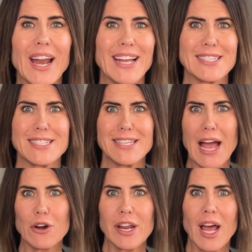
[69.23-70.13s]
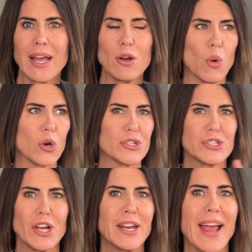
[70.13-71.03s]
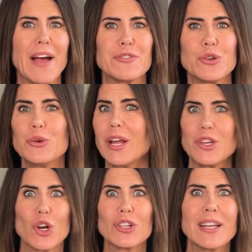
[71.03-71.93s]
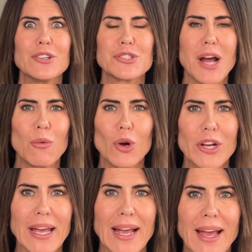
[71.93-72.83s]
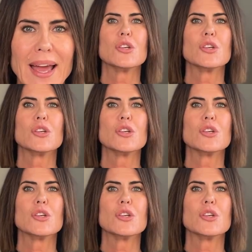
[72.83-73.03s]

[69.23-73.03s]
and it's Saturday night or Sunday afternoon and your lender's not working.